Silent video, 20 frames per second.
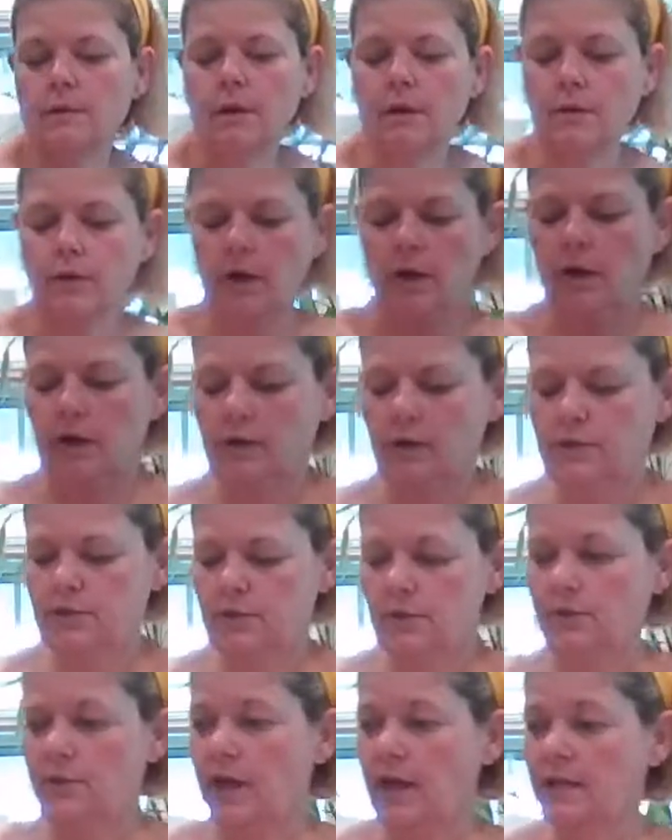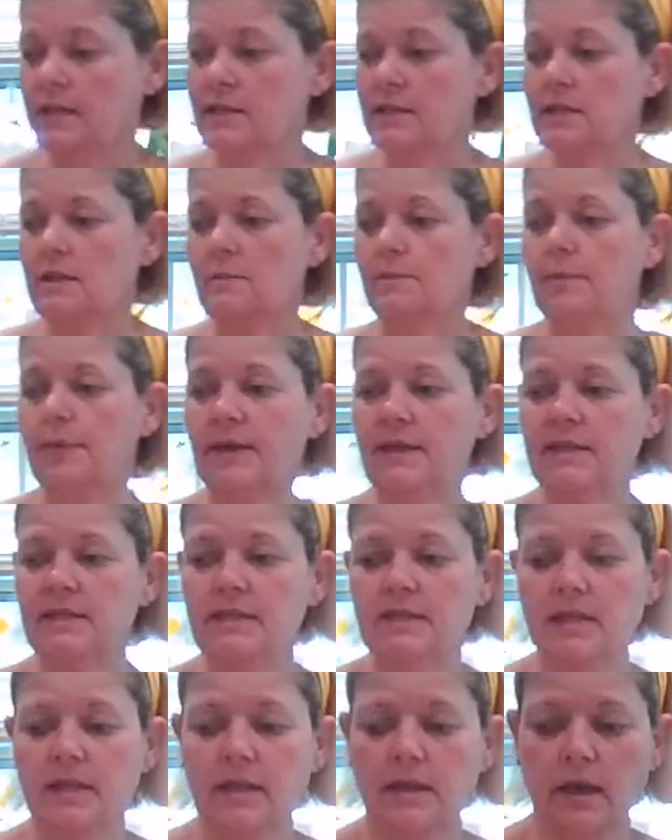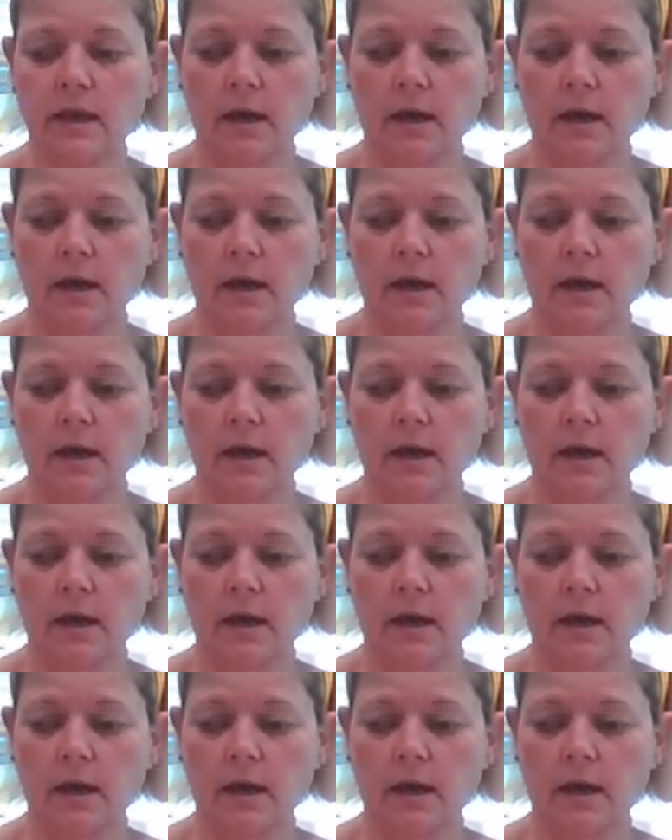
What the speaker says: Okay, so that's the basic